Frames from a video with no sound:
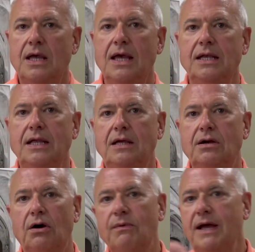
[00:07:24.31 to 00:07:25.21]
any
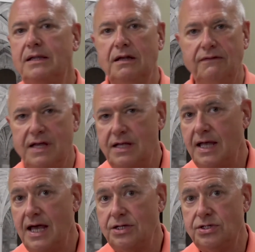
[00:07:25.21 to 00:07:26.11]
corrective
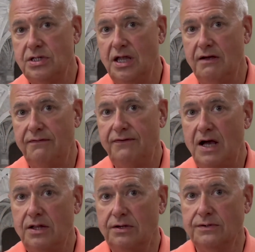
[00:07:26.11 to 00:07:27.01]
action that
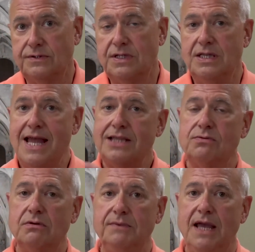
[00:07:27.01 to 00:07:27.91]
follows, then that's
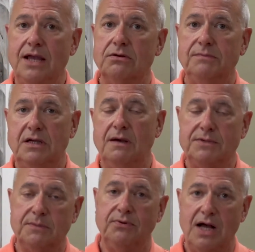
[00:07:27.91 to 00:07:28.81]
where anger
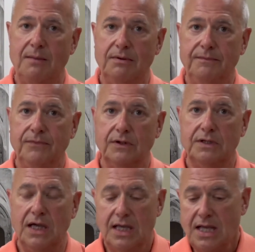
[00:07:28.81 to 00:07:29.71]
becomes a problem,
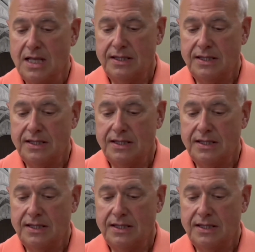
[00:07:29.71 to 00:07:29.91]
okay?